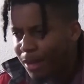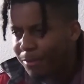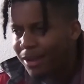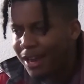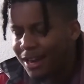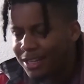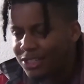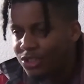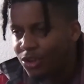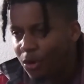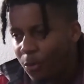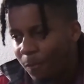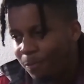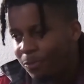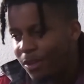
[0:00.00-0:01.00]
I'm like, that's
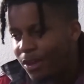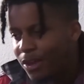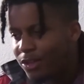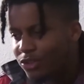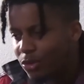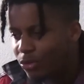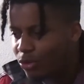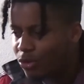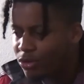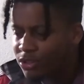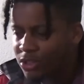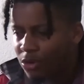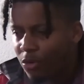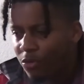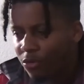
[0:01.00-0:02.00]
dope. So
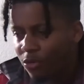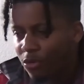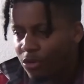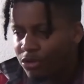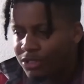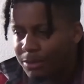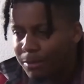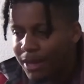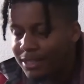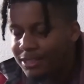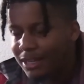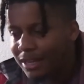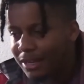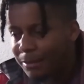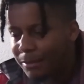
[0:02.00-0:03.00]
loyalty over royalty
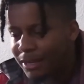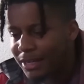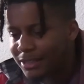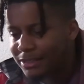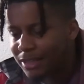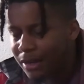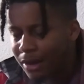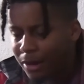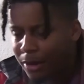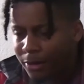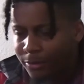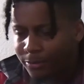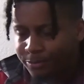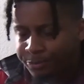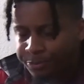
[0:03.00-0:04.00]
basically means
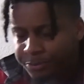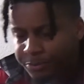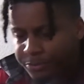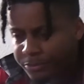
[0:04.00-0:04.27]
um,